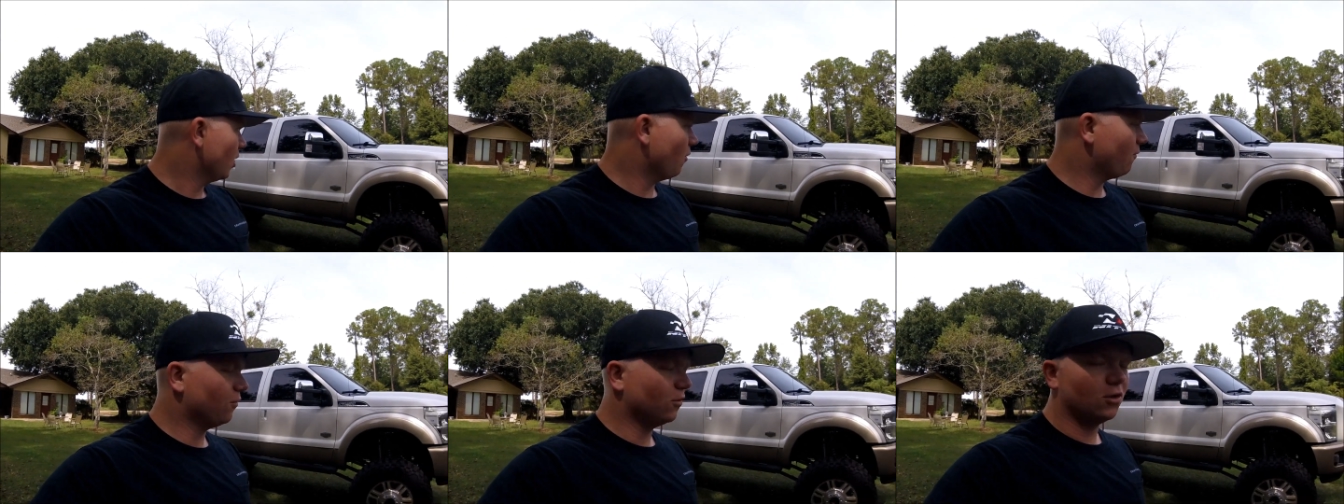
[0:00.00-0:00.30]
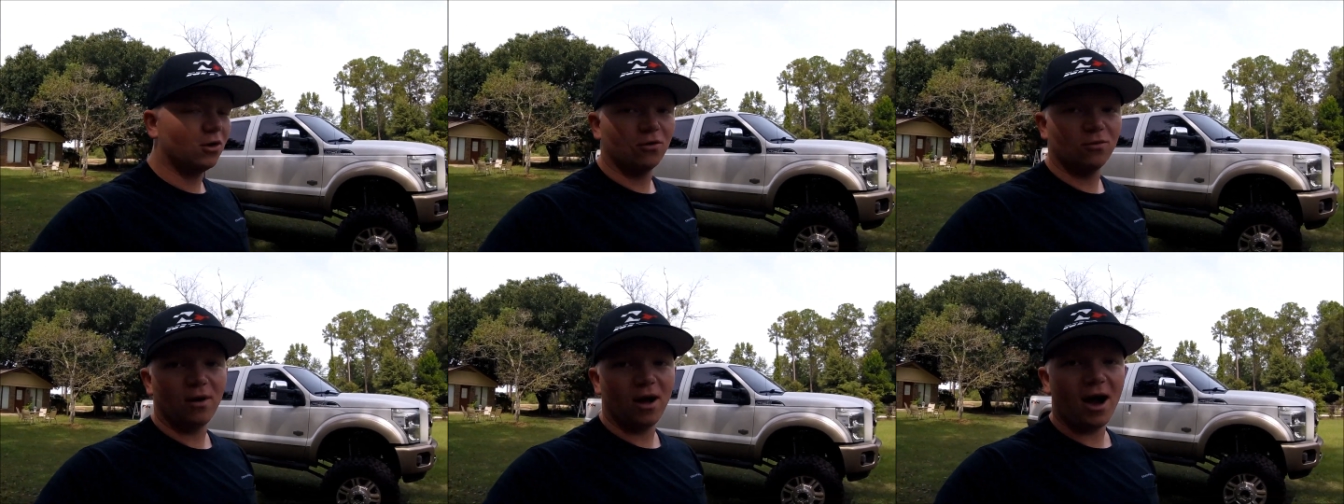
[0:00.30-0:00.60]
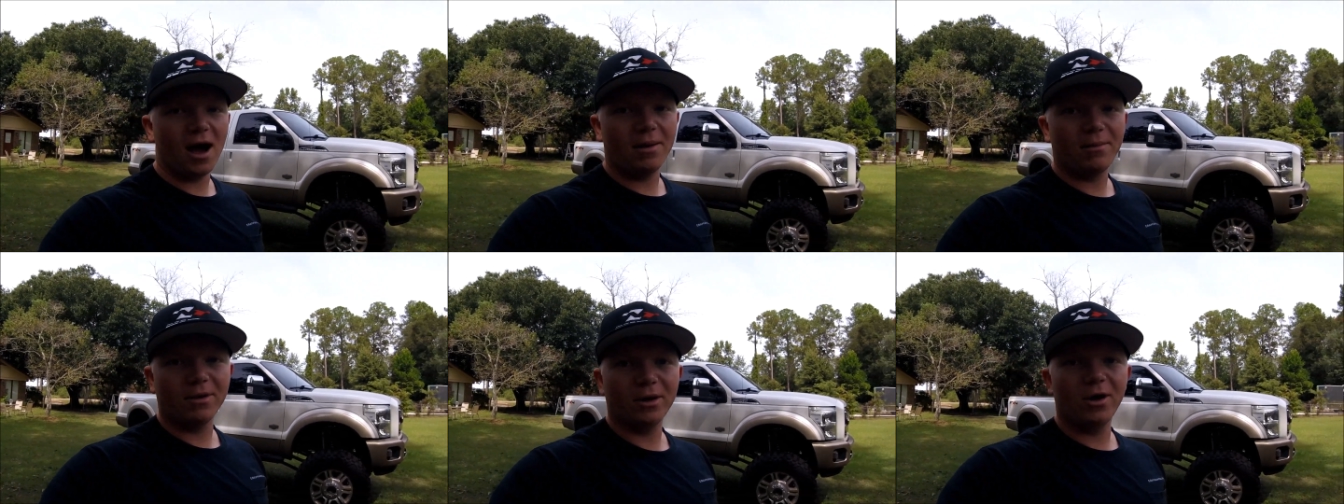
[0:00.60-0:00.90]
go for a little
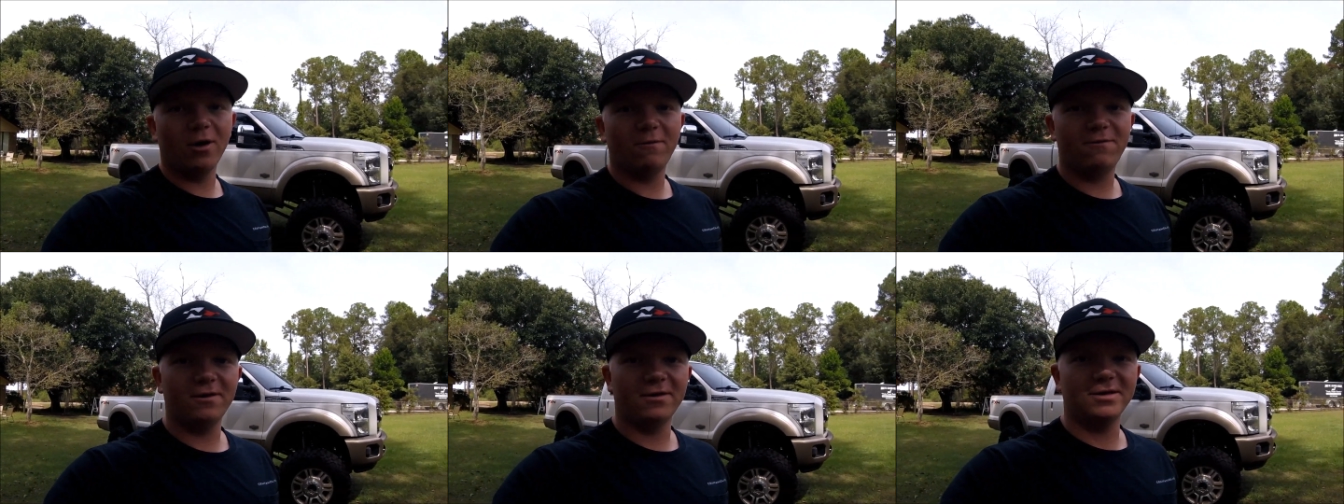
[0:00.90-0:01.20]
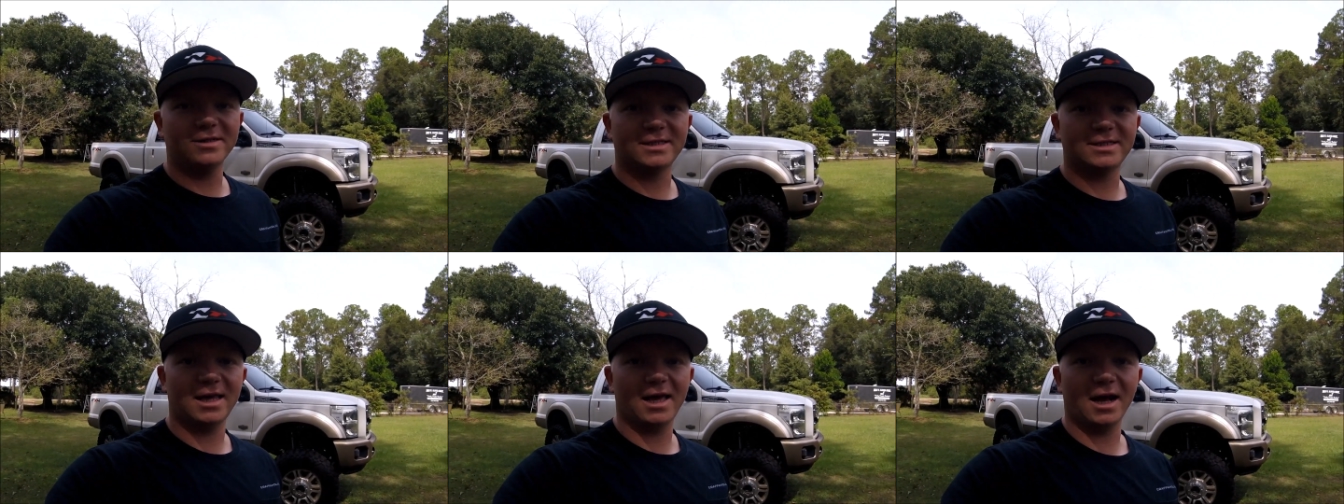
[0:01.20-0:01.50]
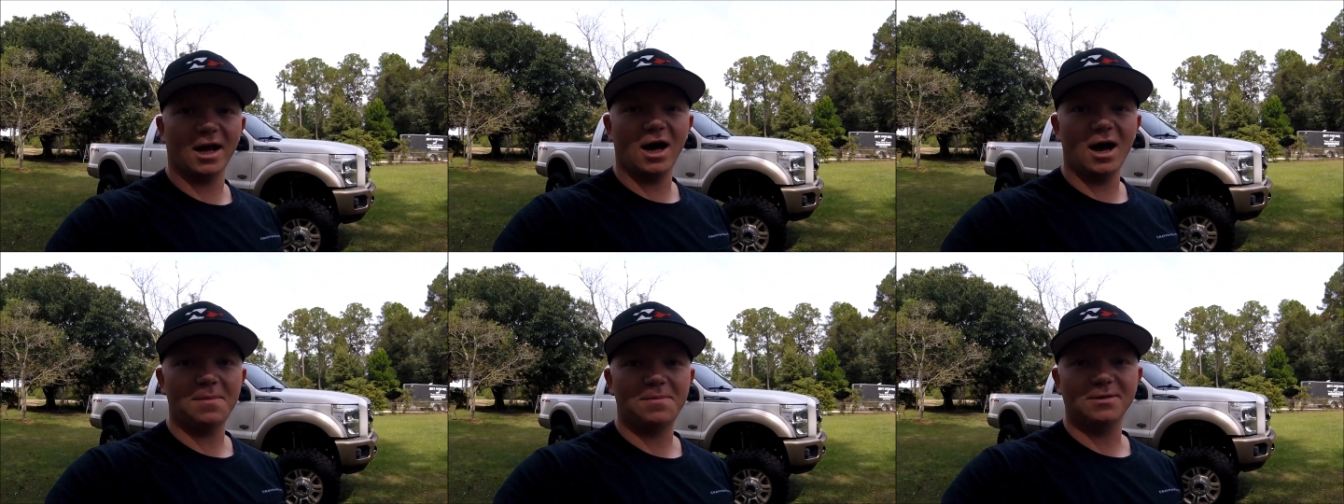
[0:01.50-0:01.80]
ride. I'm gonna go fill this
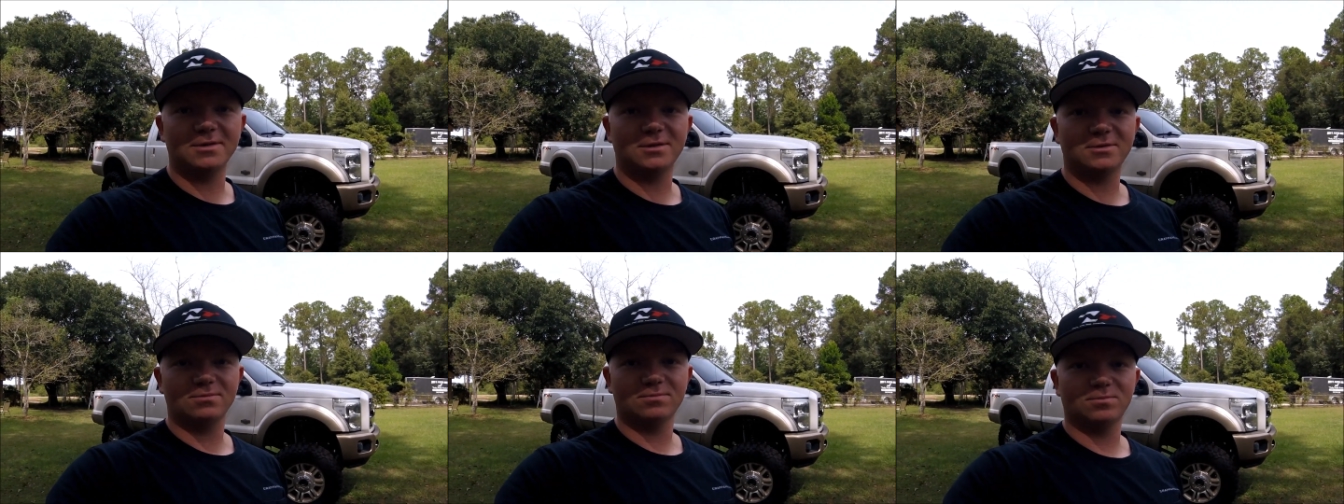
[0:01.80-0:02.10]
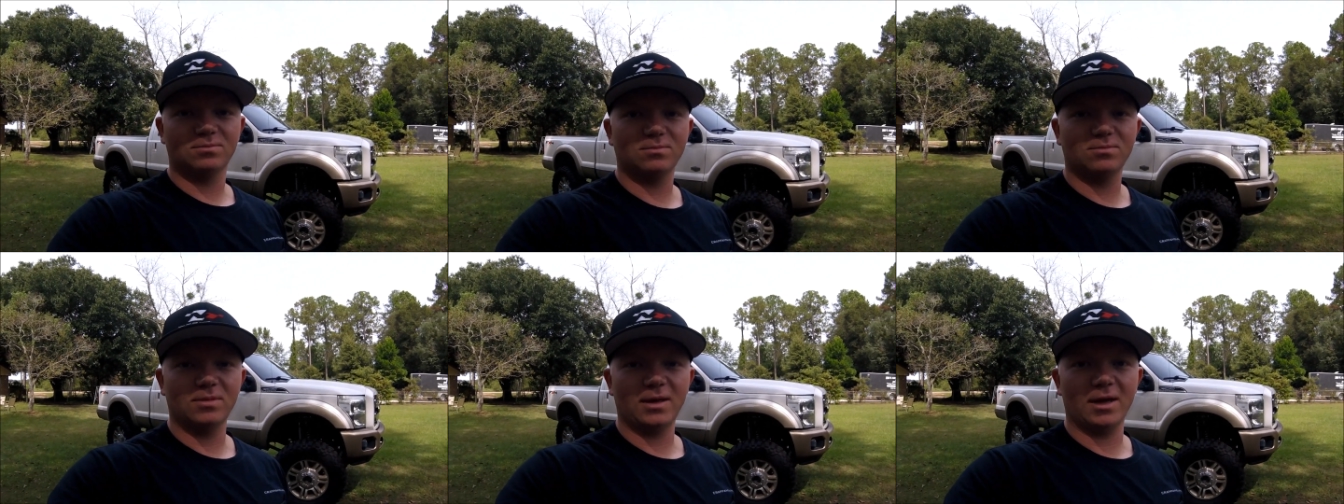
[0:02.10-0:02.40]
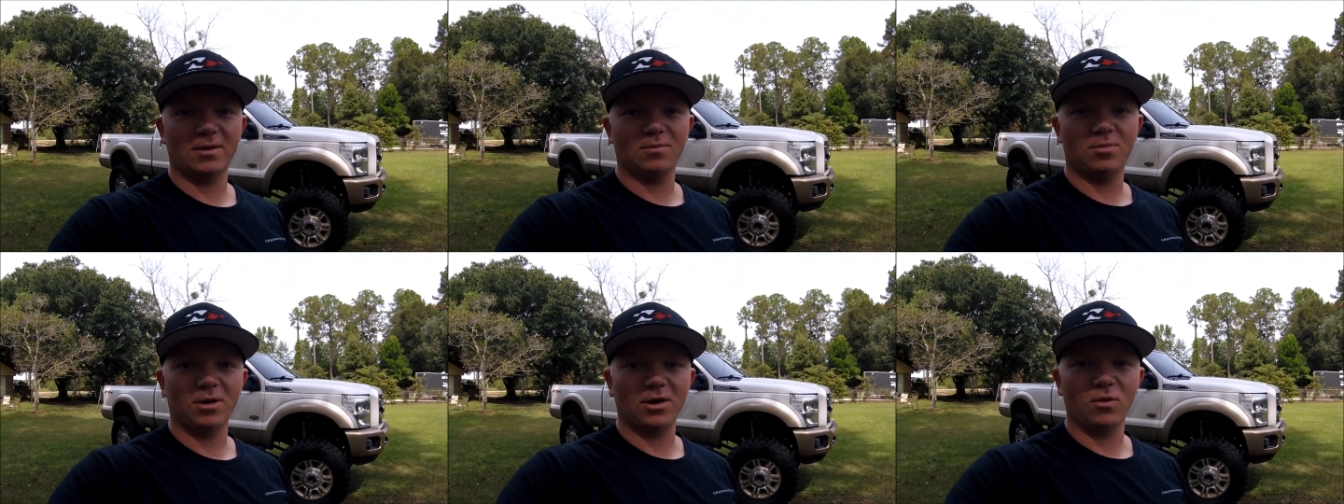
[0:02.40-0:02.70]
thing up. It's
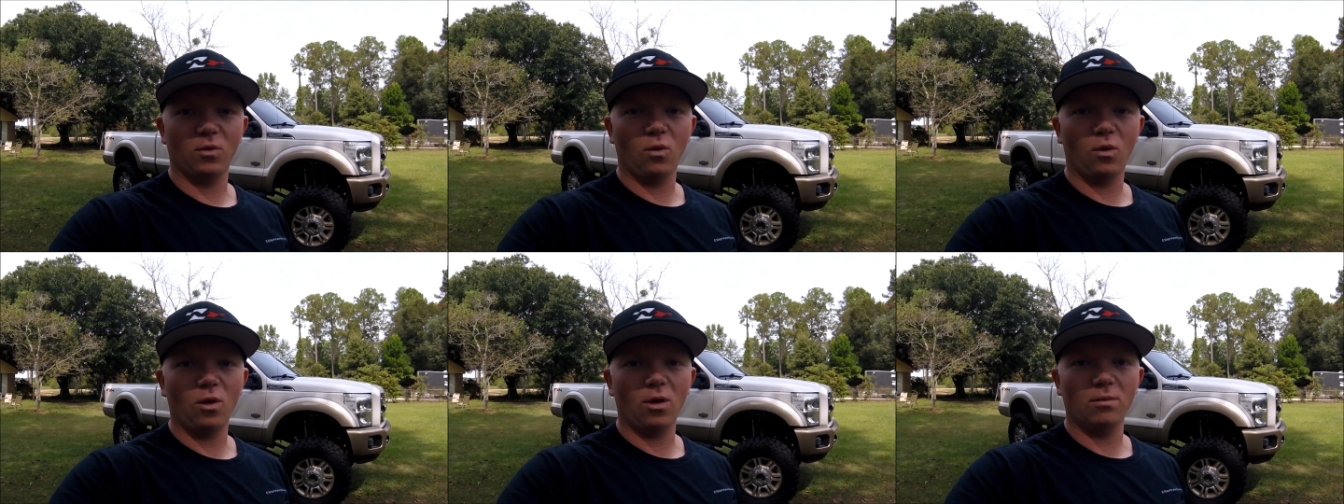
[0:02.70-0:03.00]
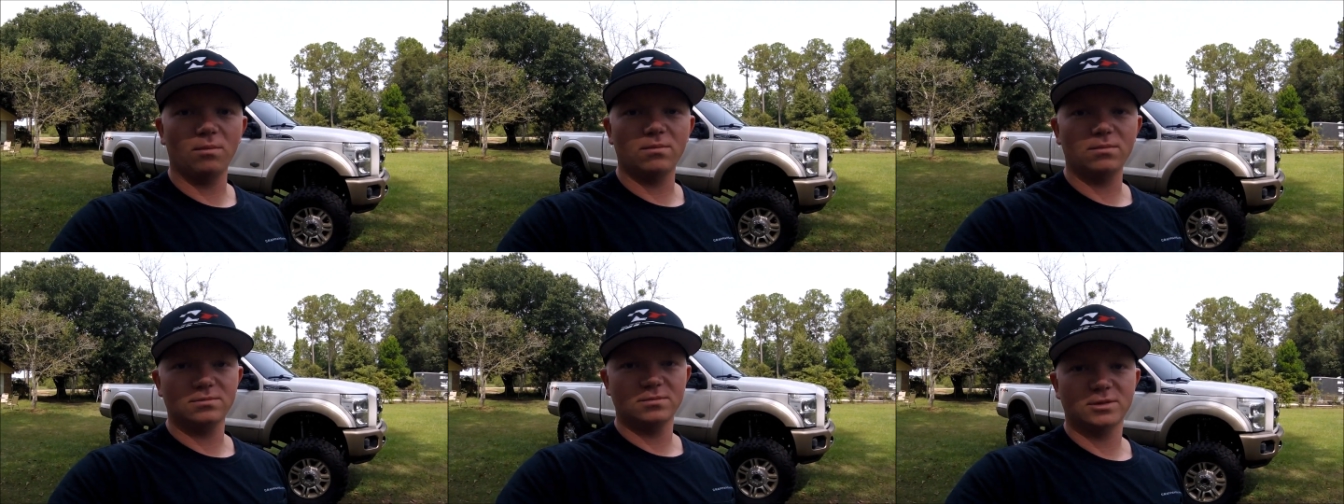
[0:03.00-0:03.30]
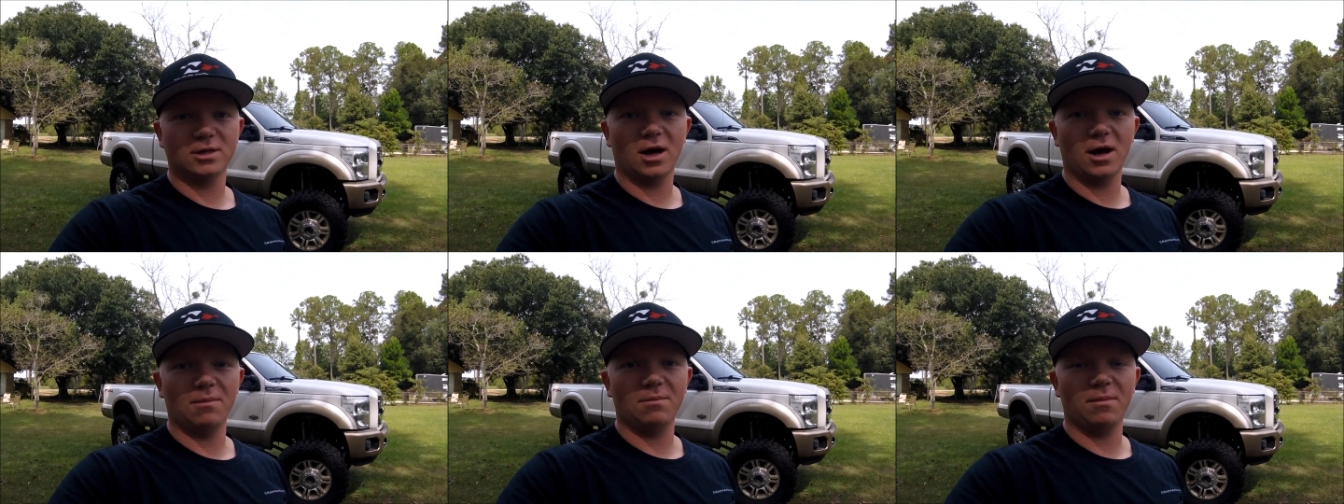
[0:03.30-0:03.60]
getting pretty
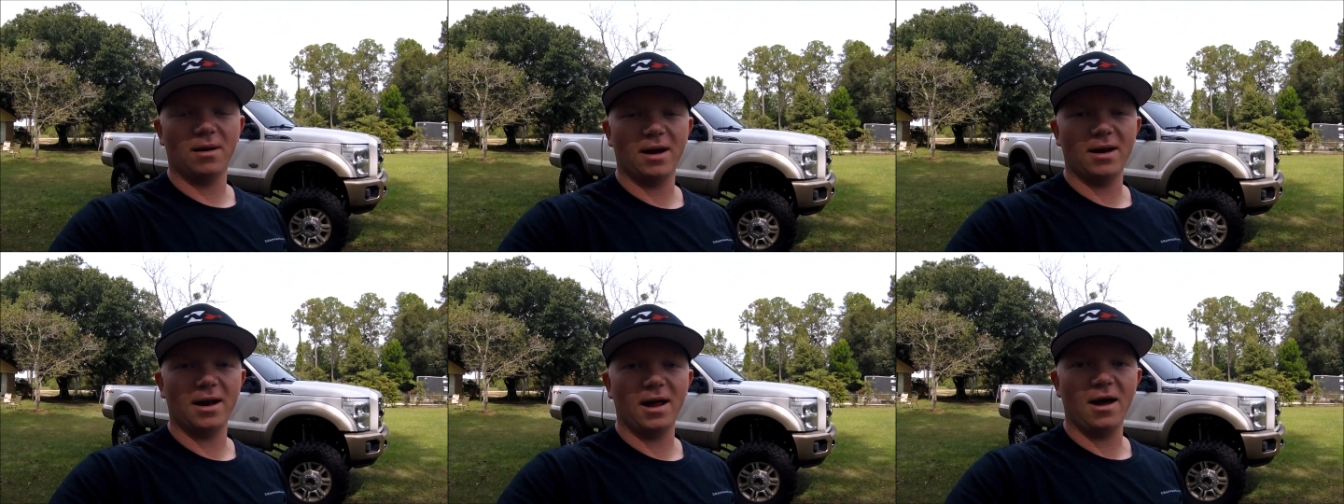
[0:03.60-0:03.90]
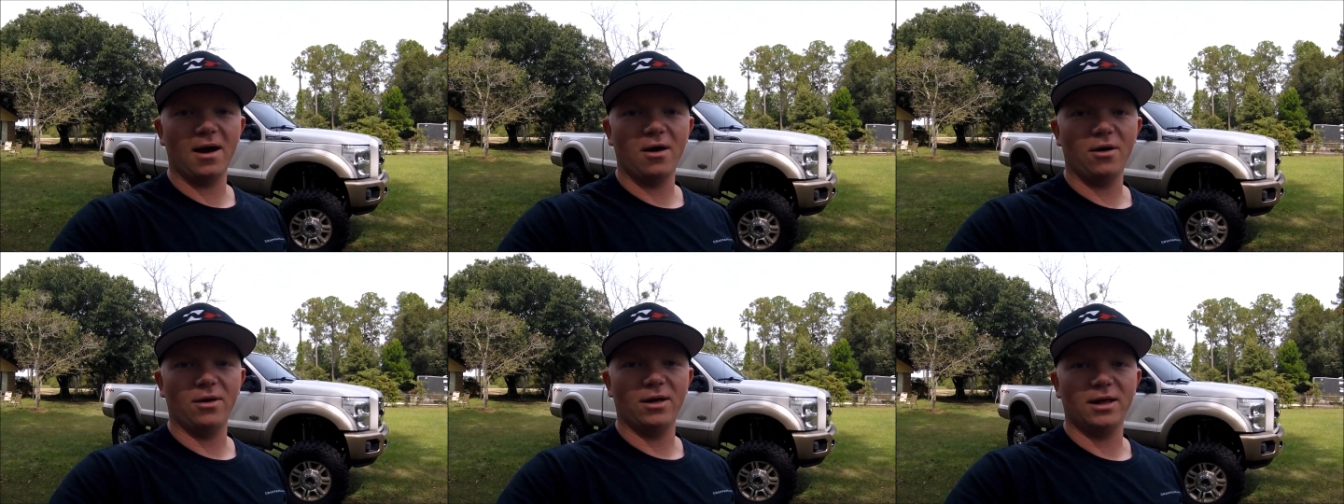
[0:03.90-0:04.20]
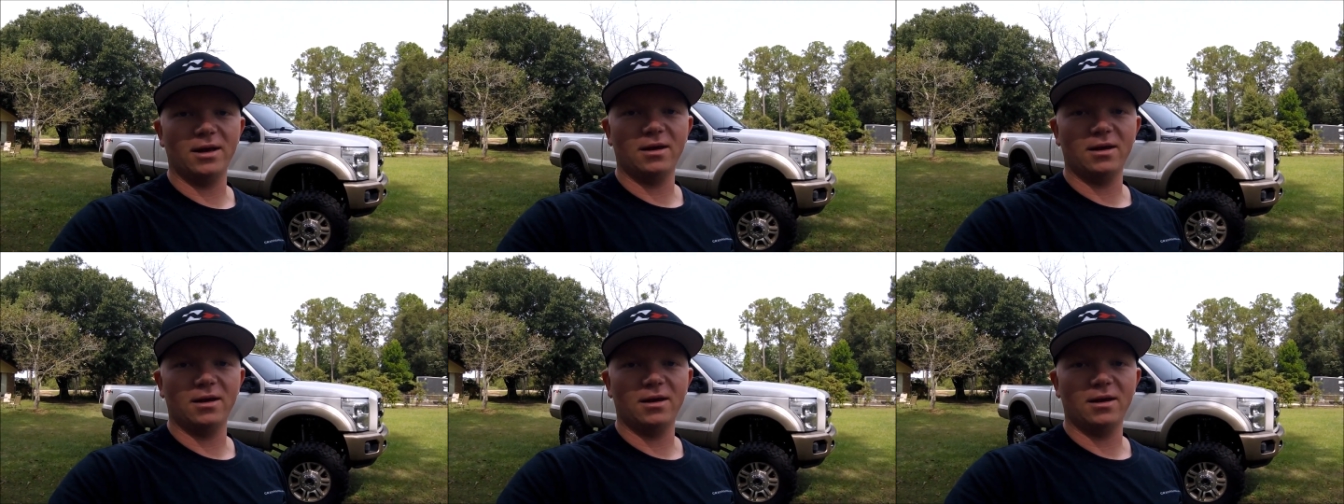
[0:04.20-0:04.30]
warmed up by now,